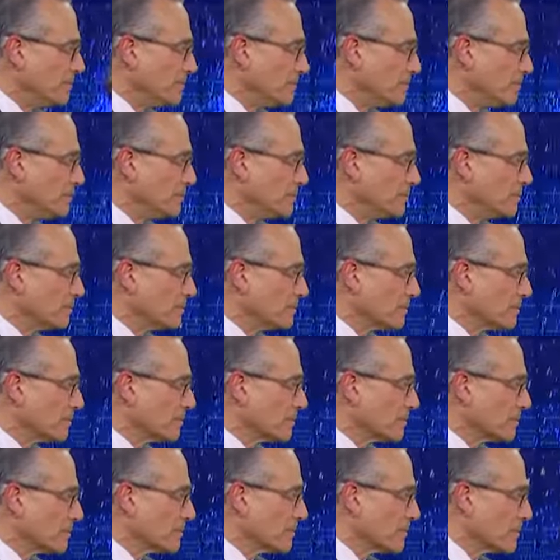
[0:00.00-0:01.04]

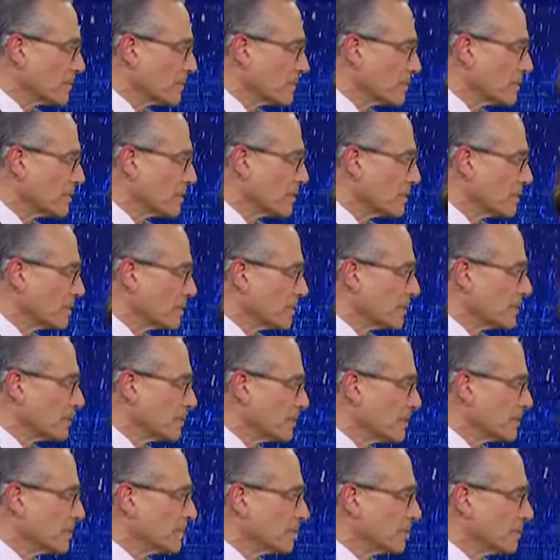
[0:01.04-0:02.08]

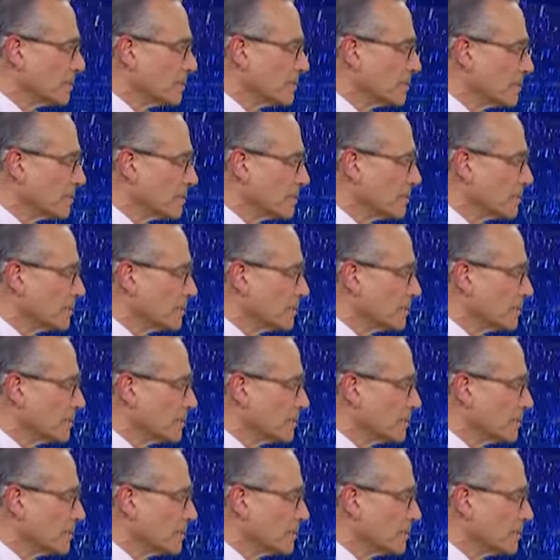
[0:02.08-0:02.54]
(not speaking)